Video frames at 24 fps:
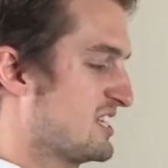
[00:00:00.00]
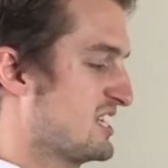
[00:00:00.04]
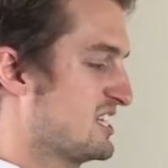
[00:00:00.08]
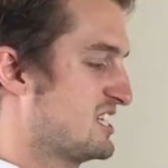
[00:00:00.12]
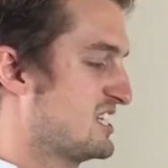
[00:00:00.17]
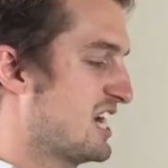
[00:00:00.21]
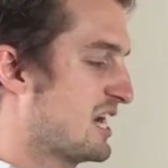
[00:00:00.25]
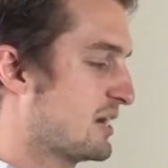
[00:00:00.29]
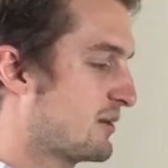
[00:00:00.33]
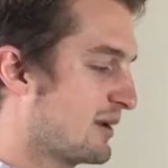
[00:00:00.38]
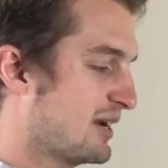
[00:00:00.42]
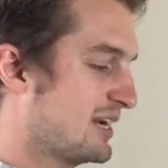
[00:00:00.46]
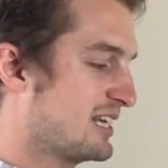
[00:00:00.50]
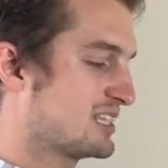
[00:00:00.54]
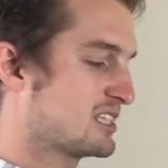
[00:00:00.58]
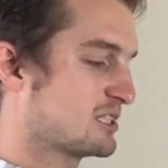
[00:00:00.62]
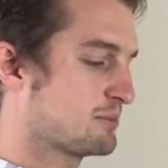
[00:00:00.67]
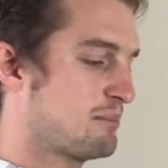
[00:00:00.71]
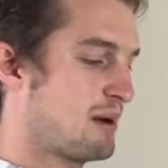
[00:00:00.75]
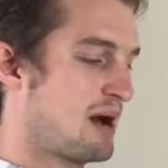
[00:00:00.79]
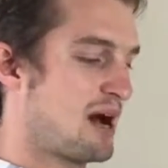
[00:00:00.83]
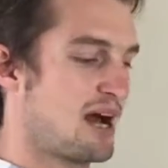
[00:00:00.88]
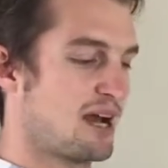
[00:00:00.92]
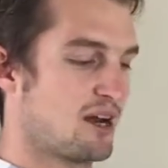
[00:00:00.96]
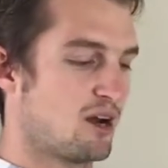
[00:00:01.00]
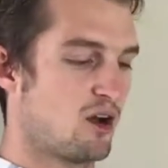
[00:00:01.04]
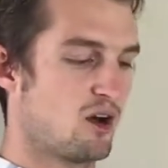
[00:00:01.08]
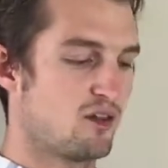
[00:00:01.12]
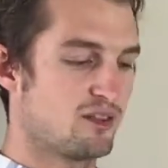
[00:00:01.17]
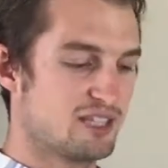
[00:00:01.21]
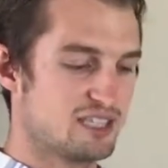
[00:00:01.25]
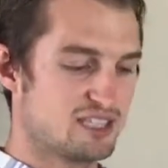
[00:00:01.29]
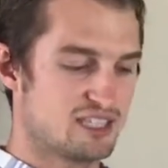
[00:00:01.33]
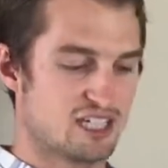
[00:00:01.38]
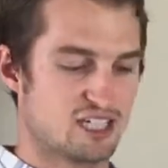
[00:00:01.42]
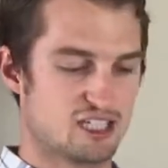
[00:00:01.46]
degenerated spine,
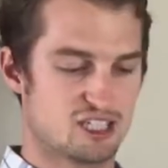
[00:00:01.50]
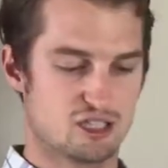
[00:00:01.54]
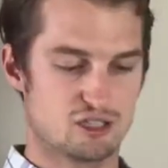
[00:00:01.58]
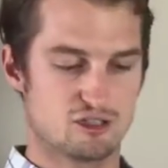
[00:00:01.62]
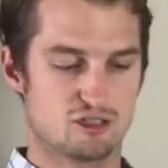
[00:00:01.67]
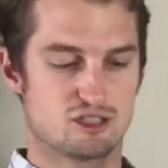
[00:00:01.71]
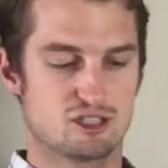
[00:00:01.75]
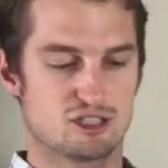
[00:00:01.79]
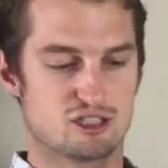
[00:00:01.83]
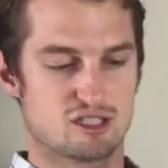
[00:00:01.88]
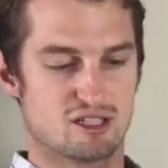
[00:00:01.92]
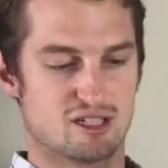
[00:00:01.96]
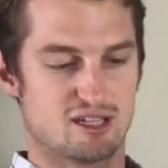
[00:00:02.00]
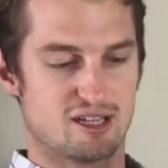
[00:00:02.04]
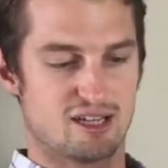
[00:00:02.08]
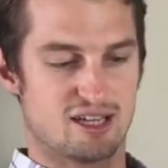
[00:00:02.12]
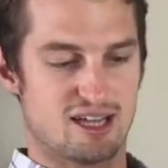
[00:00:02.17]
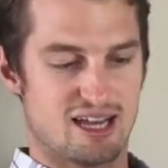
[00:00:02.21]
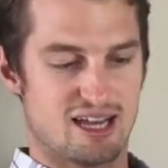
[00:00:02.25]
all these issues,